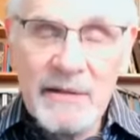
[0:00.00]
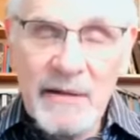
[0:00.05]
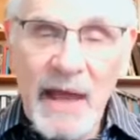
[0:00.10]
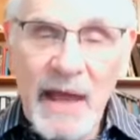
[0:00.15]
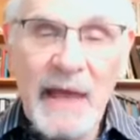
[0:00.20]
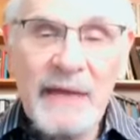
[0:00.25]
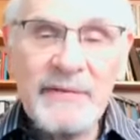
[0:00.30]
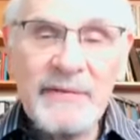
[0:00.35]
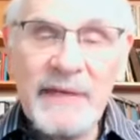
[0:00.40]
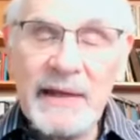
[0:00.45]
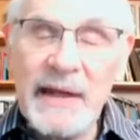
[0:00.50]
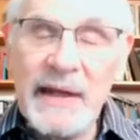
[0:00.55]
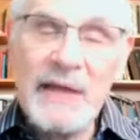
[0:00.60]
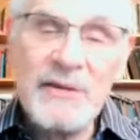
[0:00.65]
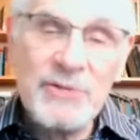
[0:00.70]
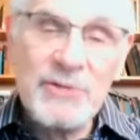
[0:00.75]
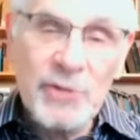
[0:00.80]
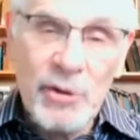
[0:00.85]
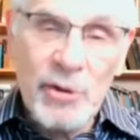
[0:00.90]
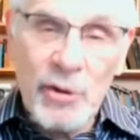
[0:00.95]
and then
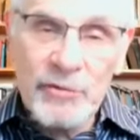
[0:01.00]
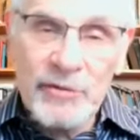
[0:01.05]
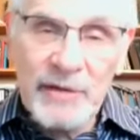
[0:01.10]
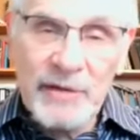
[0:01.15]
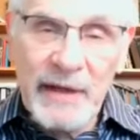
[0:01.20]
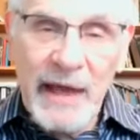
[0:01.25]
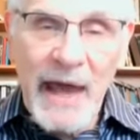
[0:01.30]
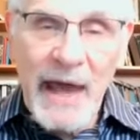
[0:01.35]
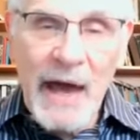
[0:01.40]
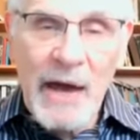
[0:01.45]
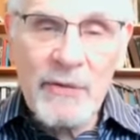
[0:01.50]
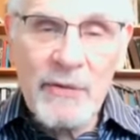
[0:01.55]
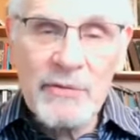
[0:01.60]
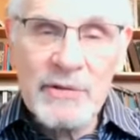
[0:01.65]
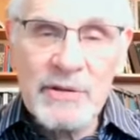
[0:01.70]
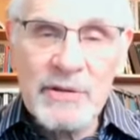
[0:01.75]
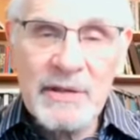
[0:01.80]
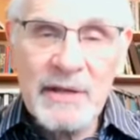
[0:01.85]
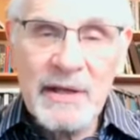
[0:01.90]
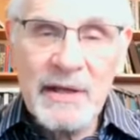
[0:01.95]
has to go to the
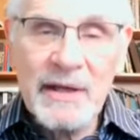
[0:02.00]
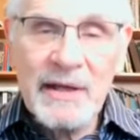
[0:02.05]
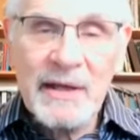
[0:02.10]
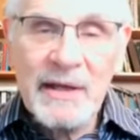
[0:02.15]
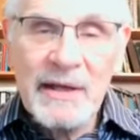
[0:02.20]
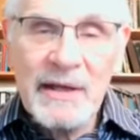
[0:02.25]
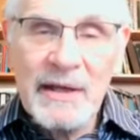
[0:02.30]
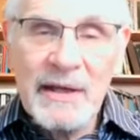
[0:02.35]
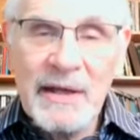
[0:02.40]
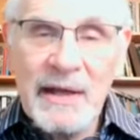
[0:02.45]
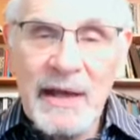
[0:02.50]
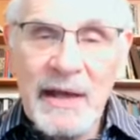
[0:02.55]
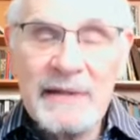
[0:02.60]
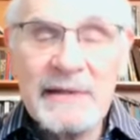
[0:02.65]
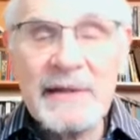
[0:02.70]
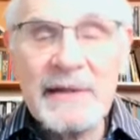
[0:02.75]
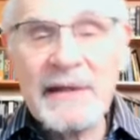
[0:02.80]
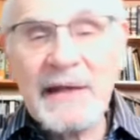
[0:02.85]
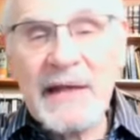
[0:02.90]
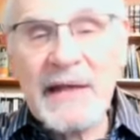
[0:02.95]
House,
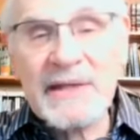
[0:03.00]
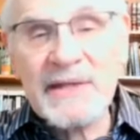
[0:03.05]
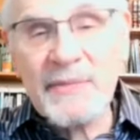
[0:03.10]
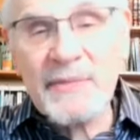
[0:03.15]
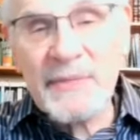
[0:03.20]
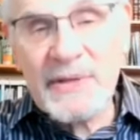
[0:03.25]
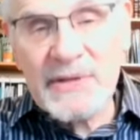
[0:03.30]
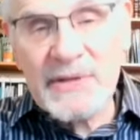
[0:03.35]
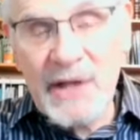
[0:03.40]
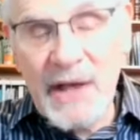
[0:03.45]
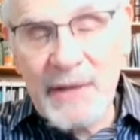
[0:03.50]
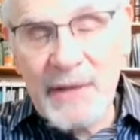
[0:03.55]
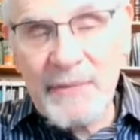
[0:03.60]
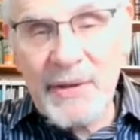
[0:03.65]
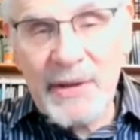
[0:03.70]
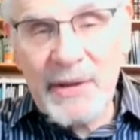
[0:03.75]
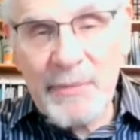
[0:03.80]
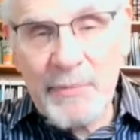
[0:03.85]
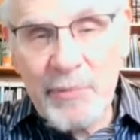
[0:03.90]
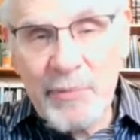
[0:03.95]
and then it has to be signed
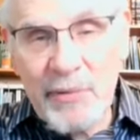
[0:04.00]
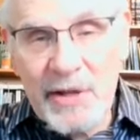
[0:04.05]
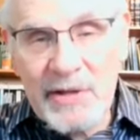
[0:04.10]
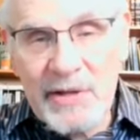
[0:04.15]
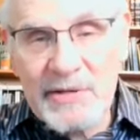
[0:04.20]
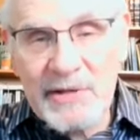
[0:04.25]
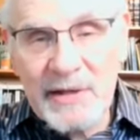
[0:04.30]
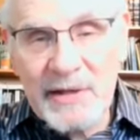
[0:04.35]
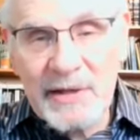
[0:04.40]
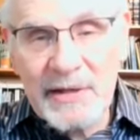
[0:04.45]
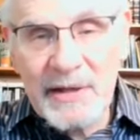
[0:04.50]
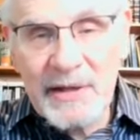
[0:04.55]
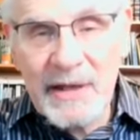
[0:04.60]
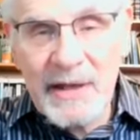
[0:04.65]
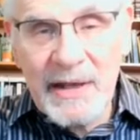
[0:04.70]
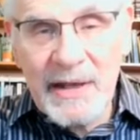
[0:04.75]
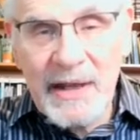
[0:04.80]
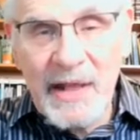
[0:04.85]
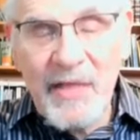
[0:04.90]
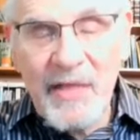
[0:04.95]
by the president,
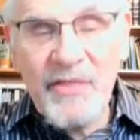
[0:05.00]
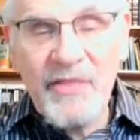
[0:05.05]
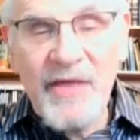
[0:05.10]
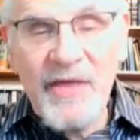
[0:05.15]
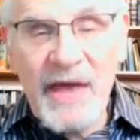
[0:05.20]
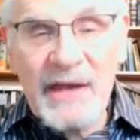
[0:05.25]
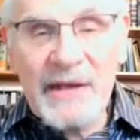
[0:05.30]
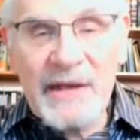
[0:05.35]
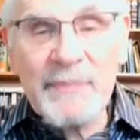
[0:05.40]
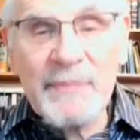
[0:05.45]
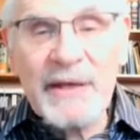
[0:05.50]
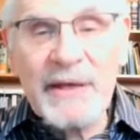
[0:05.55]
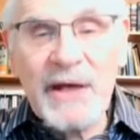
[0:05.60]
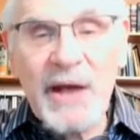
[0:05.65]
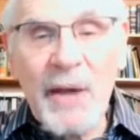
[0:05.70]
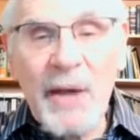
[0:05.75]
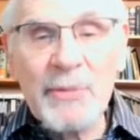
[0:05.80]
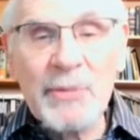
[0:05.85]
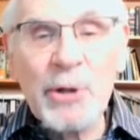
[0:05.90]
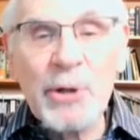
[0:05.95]
then it
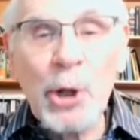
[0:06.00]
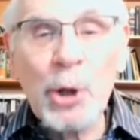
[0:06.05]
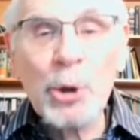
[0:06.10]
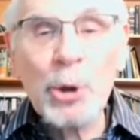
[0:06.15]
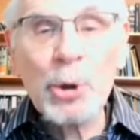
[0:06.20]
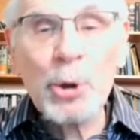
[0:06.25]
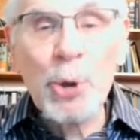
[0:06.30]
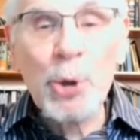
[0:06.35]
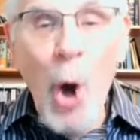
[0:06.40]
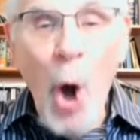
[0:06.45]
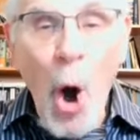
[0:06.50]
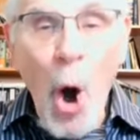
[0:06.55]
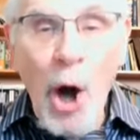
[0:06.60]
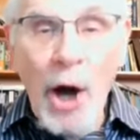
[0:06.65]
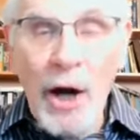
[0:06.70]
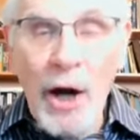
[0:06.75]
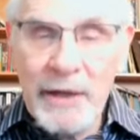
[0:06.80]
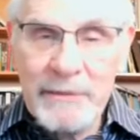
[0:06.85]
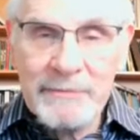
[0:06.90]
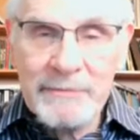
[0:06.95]
becomes
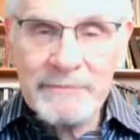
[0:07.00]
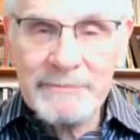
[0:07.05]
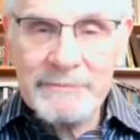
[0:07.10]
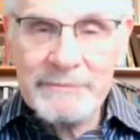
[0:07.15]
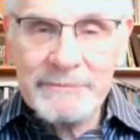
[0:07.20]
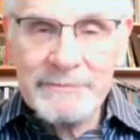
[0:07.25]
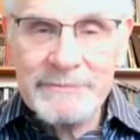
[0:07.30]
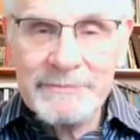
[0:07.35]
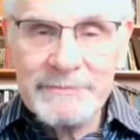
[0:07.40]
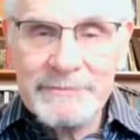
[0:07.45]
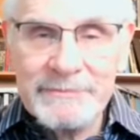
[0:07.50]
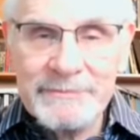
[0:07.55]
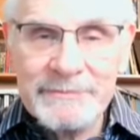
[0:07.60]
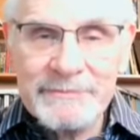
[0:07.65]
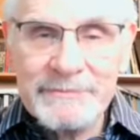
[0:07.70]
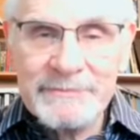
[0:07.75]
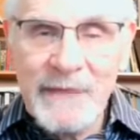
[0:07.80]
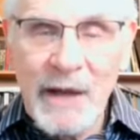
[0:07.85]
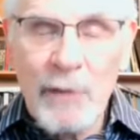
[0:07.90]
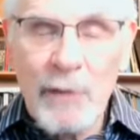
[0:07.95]
law.
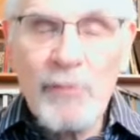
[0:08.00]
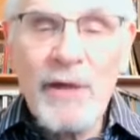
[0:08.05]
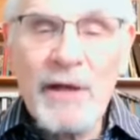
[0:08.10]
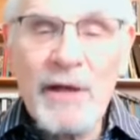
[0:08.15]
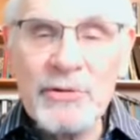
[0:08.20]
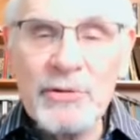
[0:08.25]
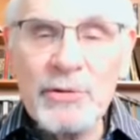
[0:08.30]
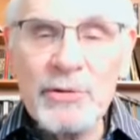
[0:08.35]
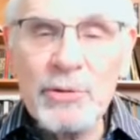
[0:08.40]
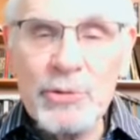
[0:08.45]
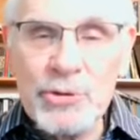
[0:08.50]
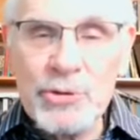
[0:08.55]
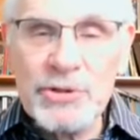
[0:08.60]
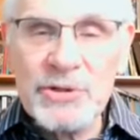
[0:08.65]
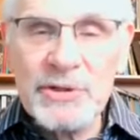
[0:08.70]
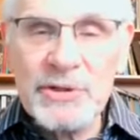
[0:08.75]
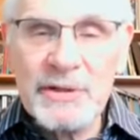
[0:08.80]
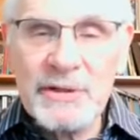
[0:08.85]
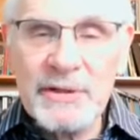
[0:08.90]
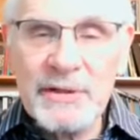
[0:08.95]
A
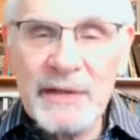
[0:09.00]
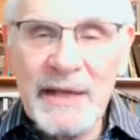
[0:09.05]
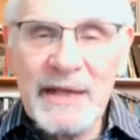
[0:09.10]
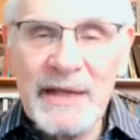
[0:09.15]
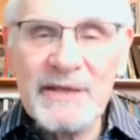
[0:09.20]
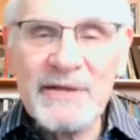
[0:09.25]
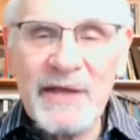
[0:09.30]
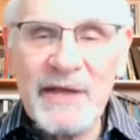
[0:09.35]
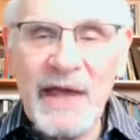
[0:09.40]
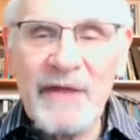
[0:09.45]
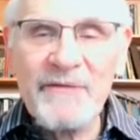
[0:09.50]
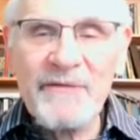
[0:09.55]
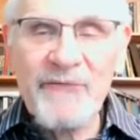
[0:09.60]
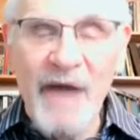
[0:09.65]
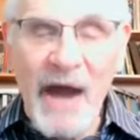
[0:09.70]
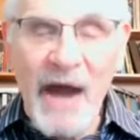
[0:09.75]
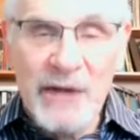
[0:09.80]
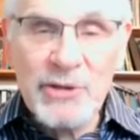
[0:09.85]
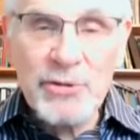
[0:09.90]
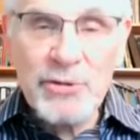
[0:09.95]
resolution is
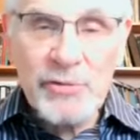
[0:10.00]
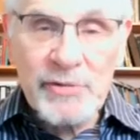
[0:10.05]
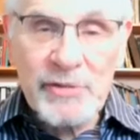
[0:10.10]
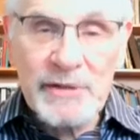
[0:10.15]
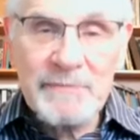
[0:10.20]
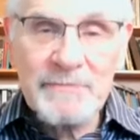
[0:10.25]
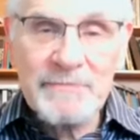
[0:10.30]
advisory.